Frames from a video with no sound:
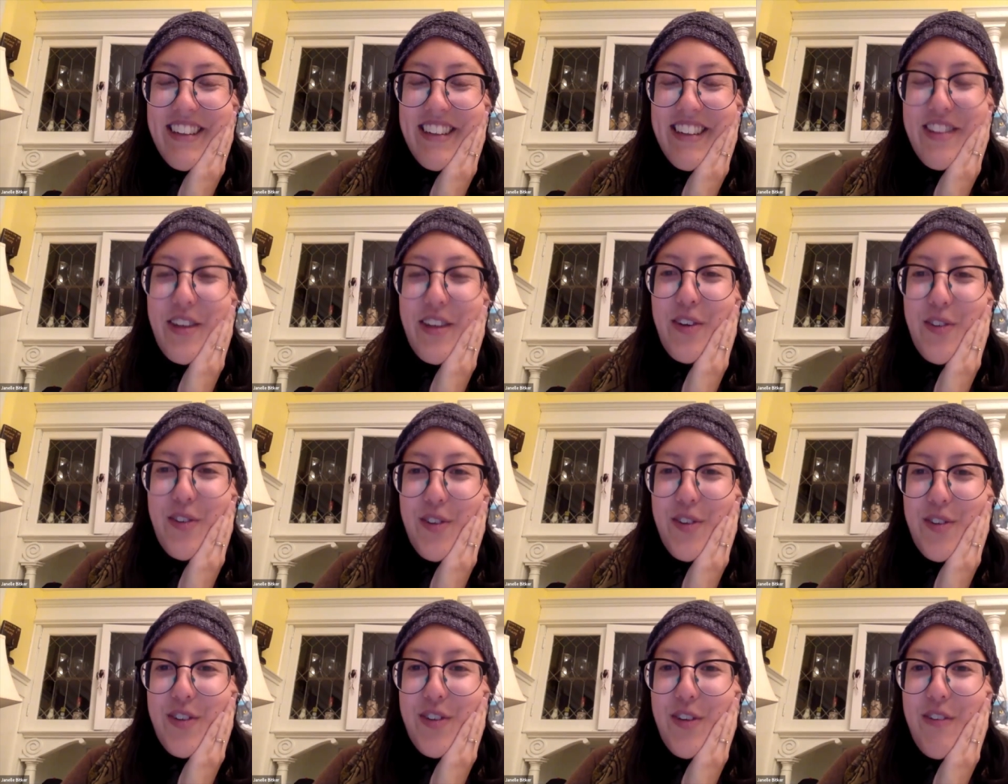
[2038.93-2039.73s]
So,
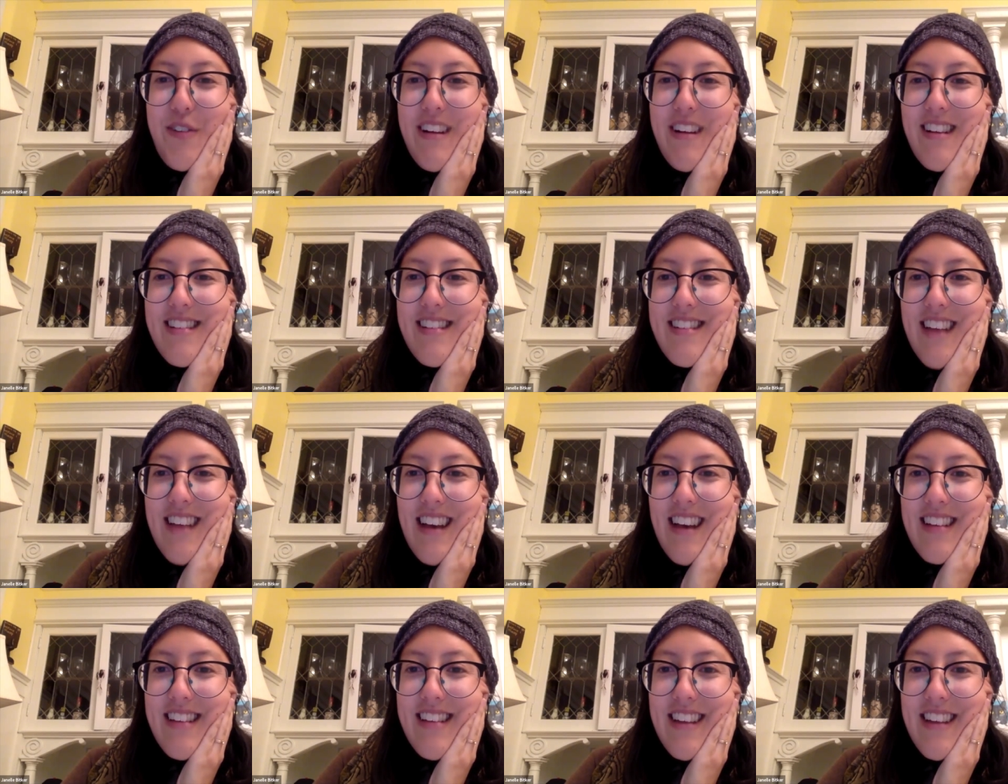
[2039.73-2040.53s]
so someone else is
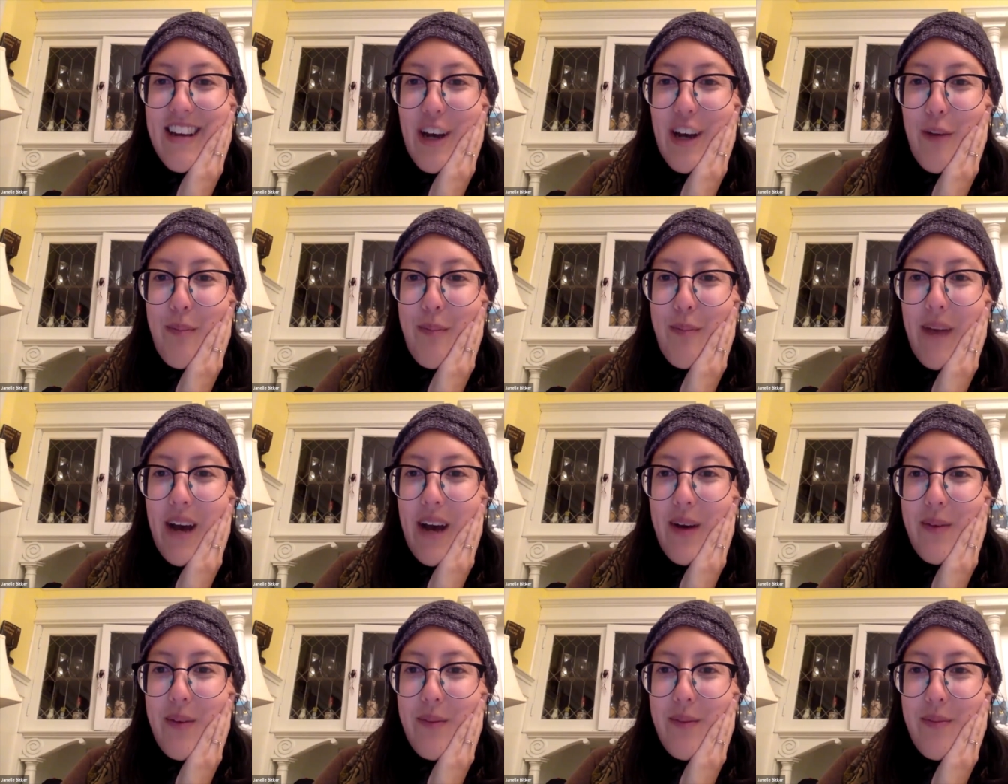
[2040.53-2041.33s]
asking
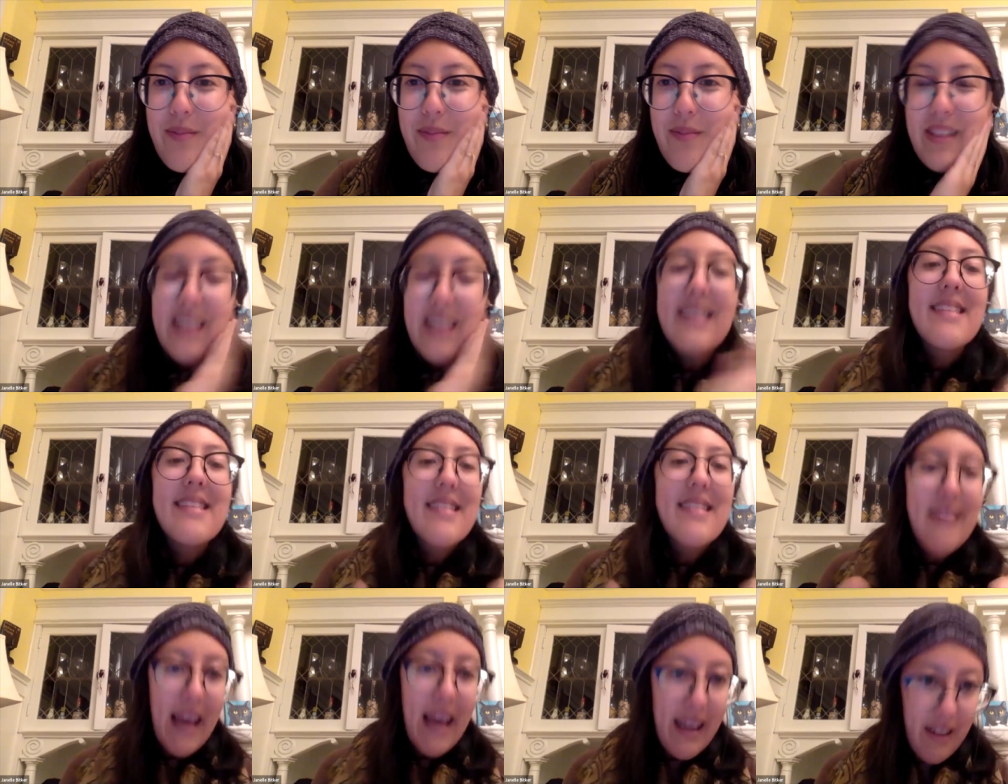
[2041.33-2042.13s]
about
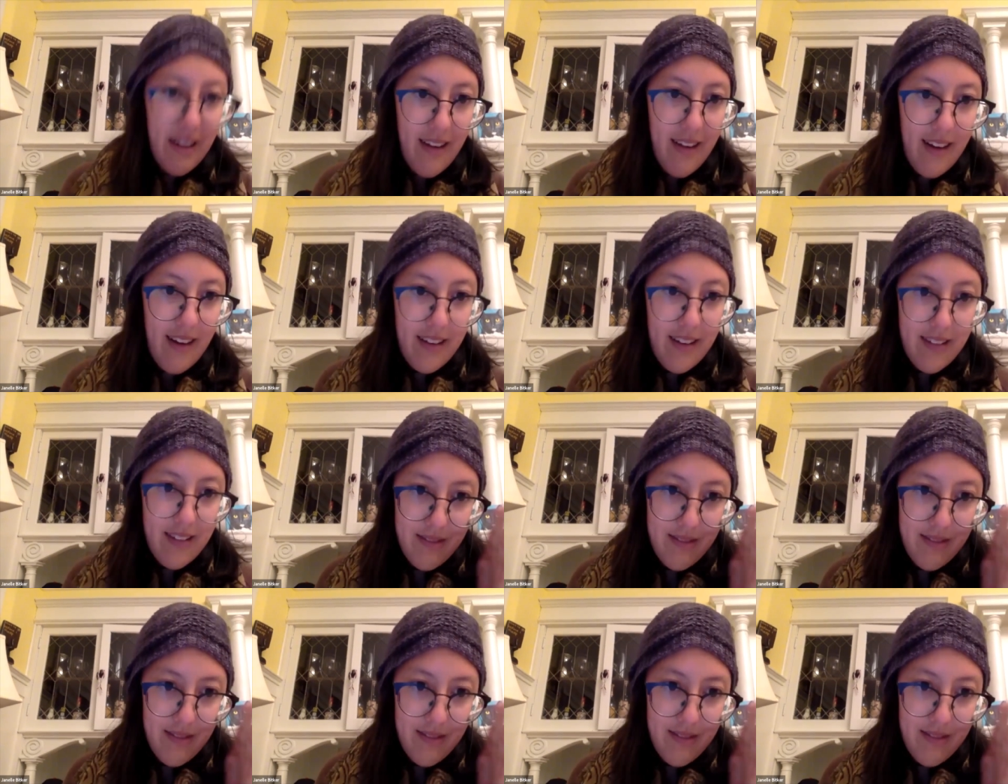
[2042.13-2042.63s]
these eggnog